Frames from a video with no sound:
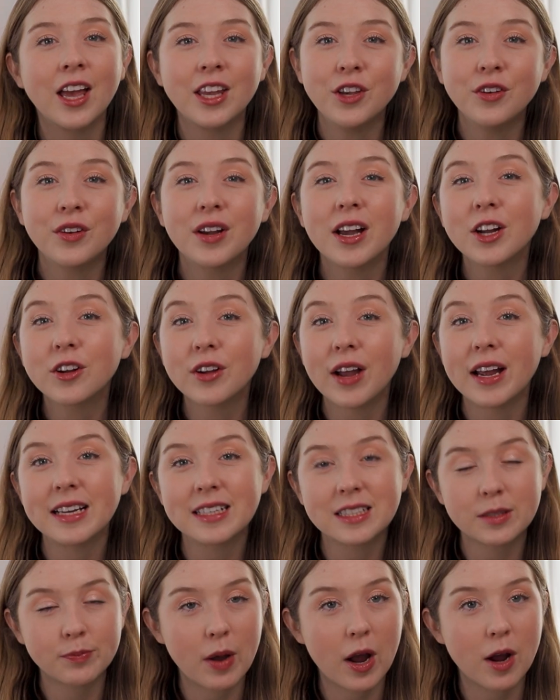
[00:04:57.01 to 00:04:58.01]
You can create
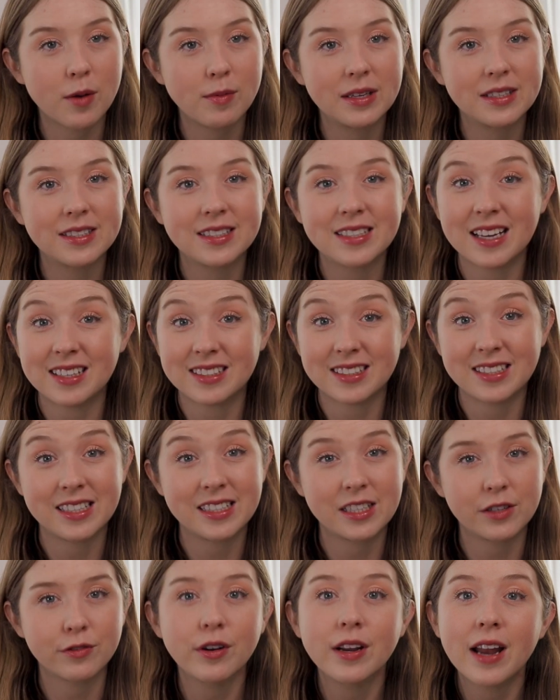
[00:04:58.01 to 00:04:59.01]
experiments testing
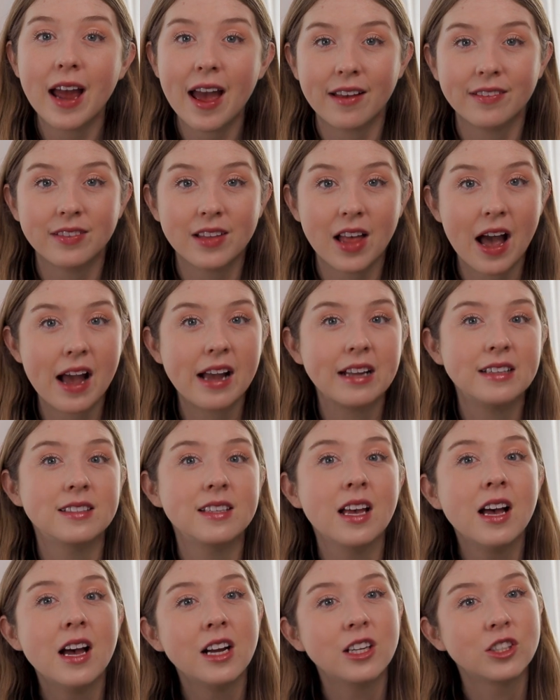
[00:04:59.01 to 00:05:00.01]
different headlines,
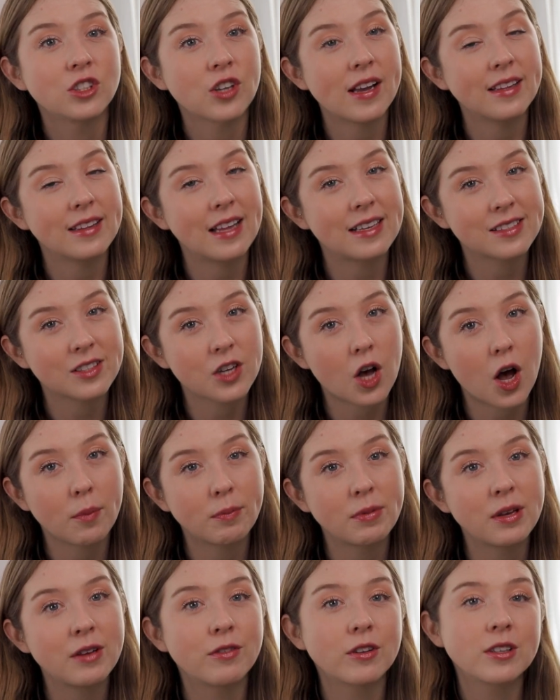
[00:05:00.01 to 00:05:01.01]
try less
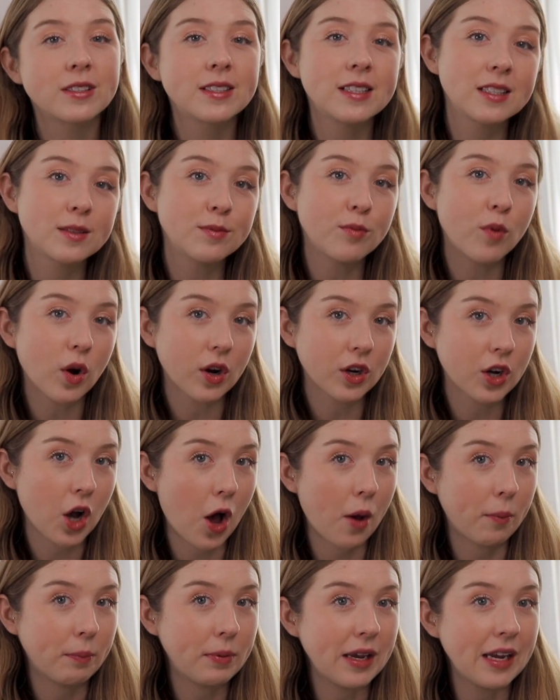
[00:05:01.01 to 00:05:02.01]
copy versus more
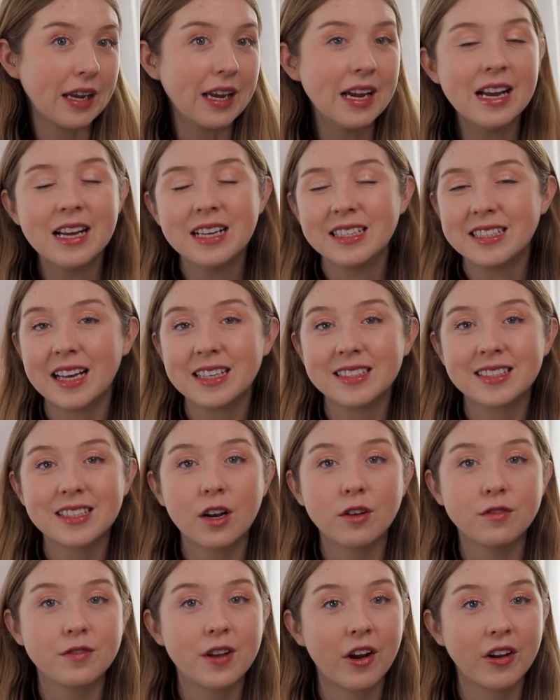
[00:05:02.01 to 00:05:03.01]
copy, test
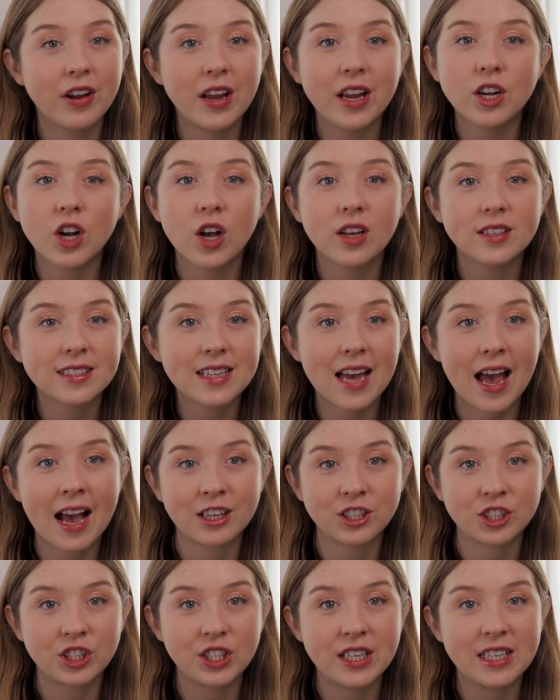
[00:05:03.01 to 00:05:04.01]
out varying calls to
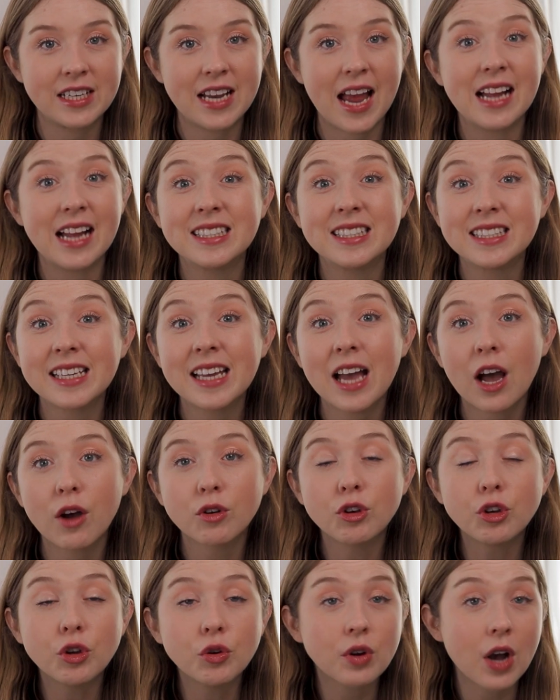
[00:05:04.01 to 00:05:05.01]
action, see how
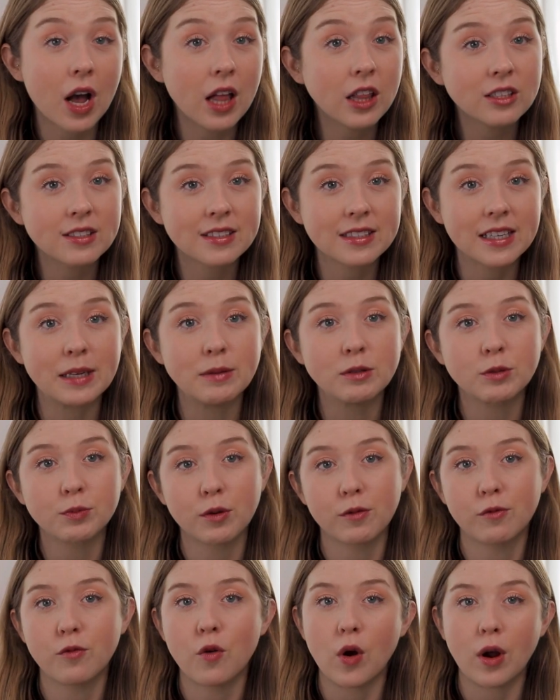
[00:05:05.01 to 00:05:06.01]
new color schemes
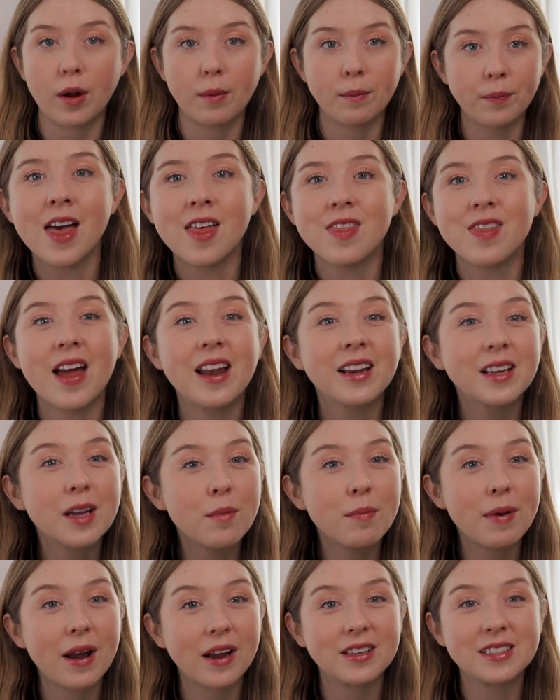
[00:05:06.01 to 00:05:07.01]
perform. Then
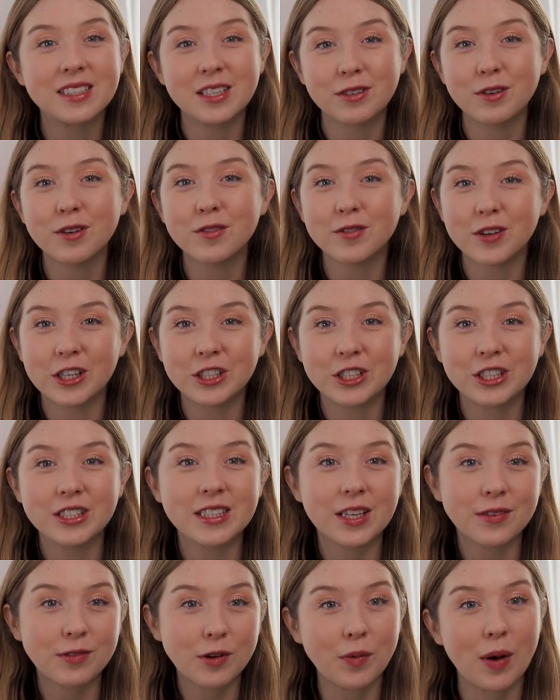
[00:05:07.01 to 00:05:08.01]
compare the different
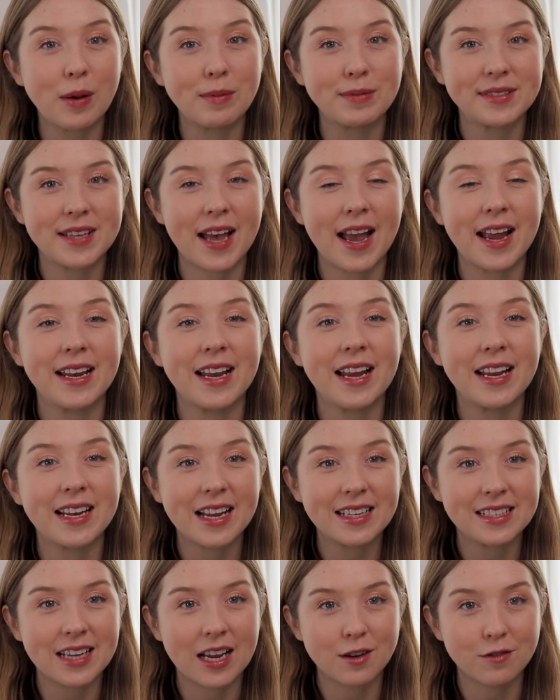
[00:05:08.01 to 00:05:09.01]
versions of your website and
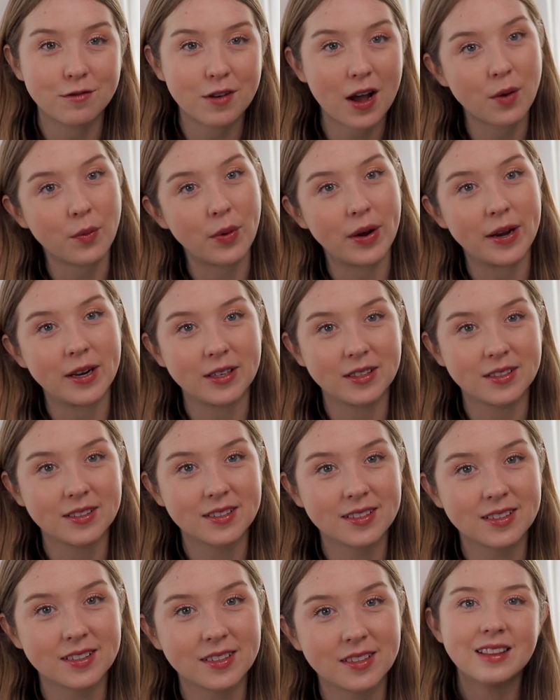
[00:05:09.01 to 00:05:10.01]
identify
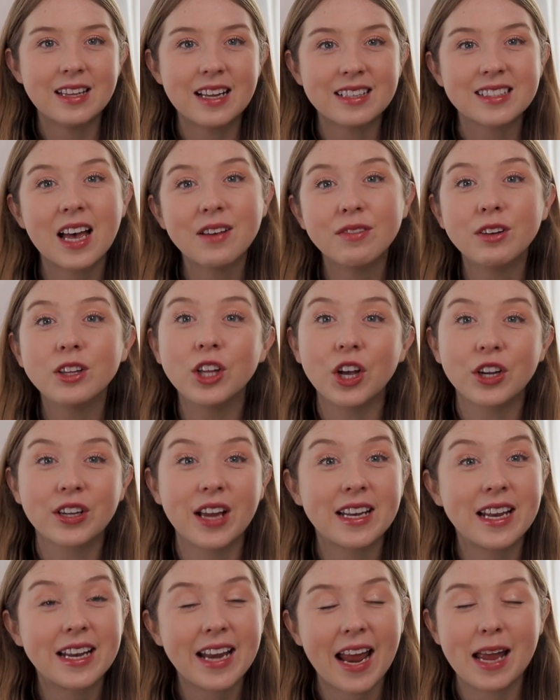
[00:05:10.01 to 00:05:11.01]
winners. Let's have a look
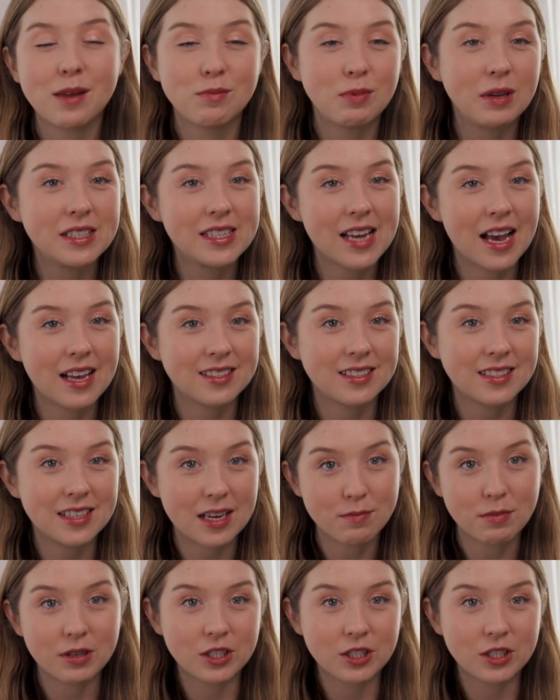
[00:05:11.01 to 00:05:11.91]
at an A/B test in